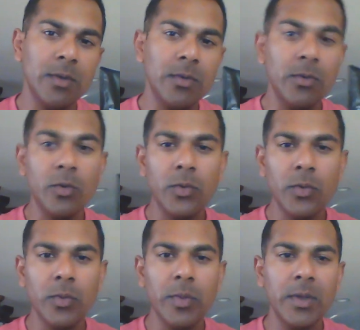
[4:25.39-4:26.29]
So
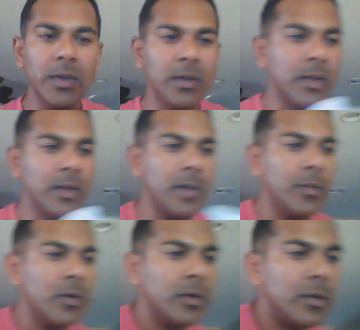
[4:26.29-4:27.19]
no big deal.
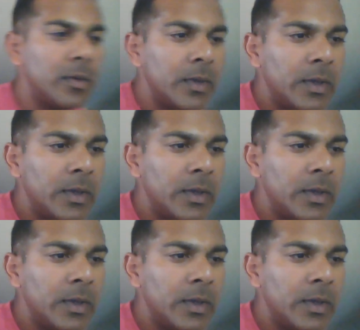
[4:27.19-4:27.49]
I'm gonna